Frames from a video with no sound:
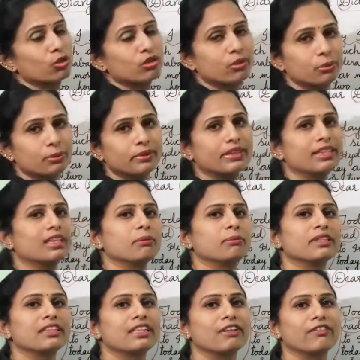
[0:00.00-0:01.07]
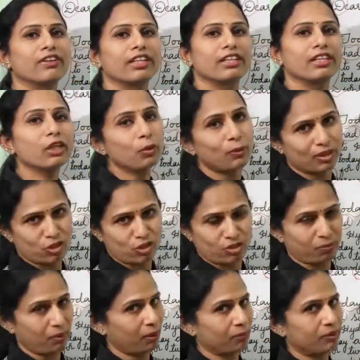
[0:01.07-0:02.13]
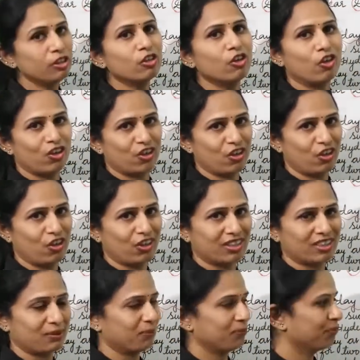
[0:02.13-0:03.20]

to the word limit given in the question paper or not.